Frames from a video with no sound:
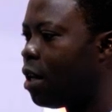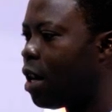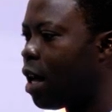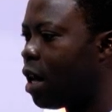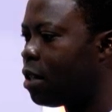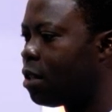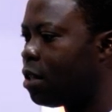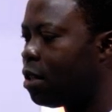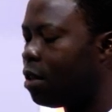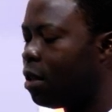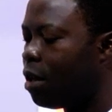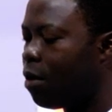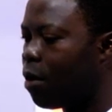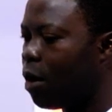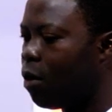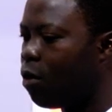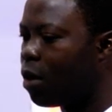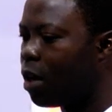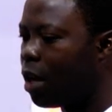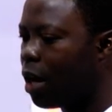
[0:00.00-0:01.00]
that they
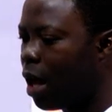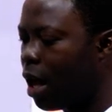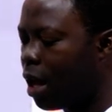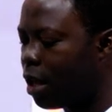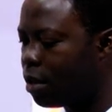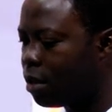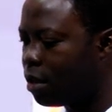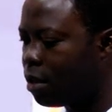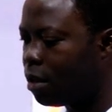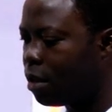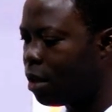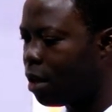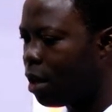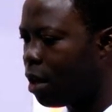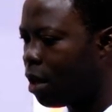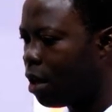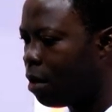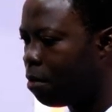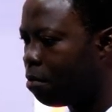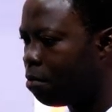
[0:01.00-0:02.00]
were looking at
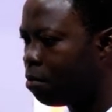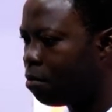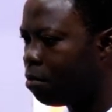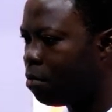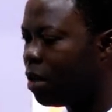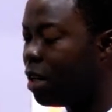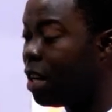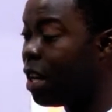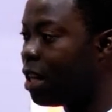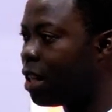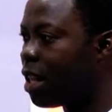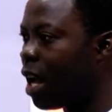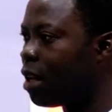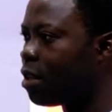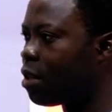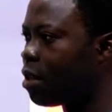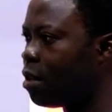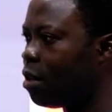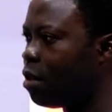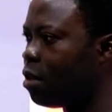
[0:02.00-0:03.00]

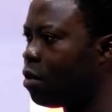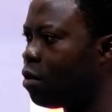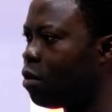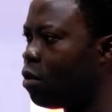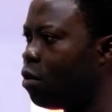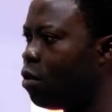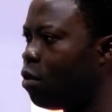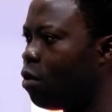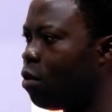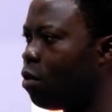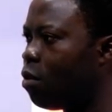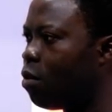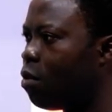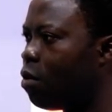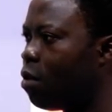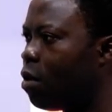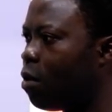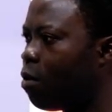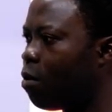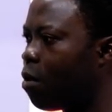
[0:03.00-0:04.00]
digital skills,
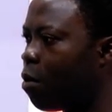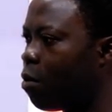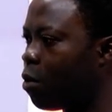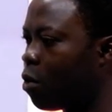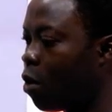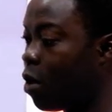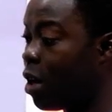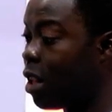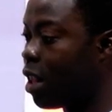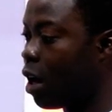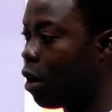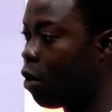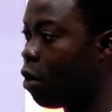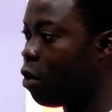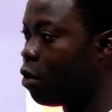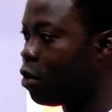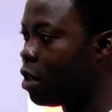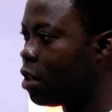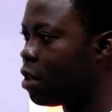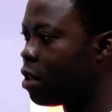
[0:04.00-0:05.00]
what we call the
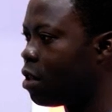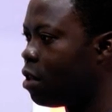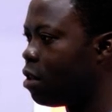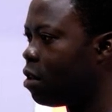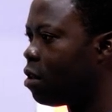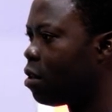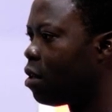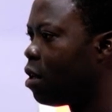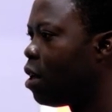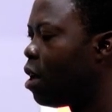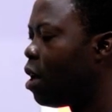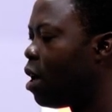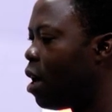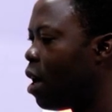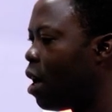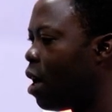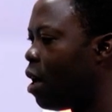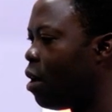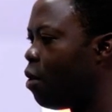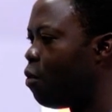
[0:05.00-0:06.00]
technology skills.
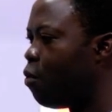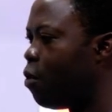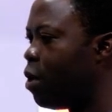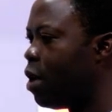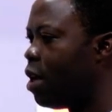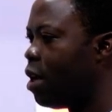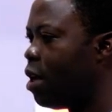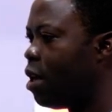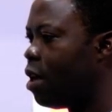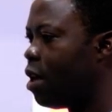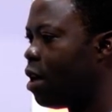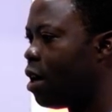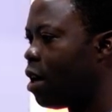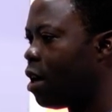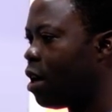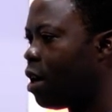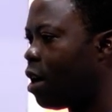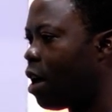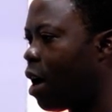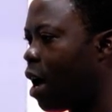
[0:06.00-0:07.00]
And we
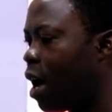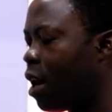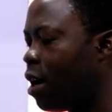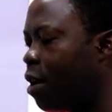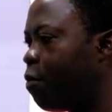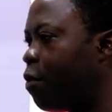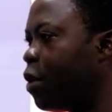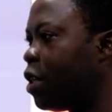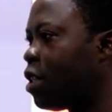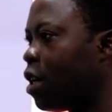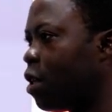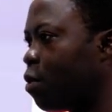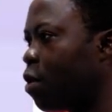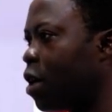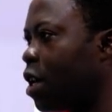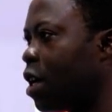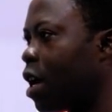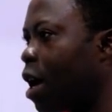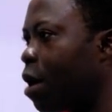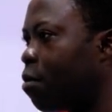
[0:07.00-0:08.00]
are deficient
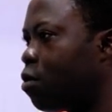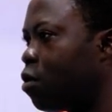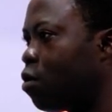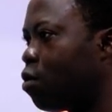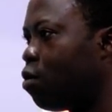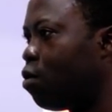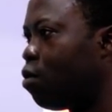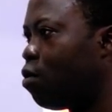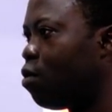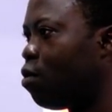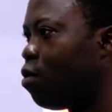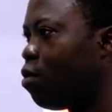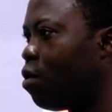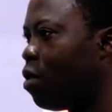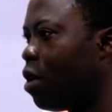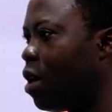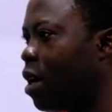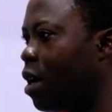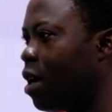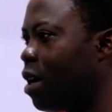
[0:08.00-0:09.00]
when it comes to
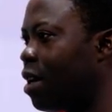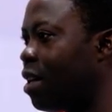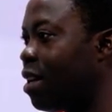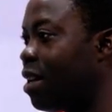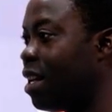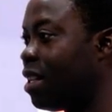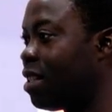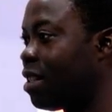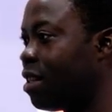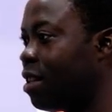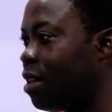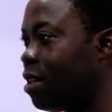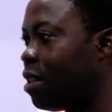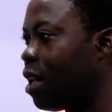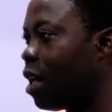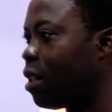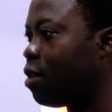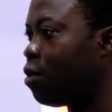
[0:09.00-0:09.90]
the skills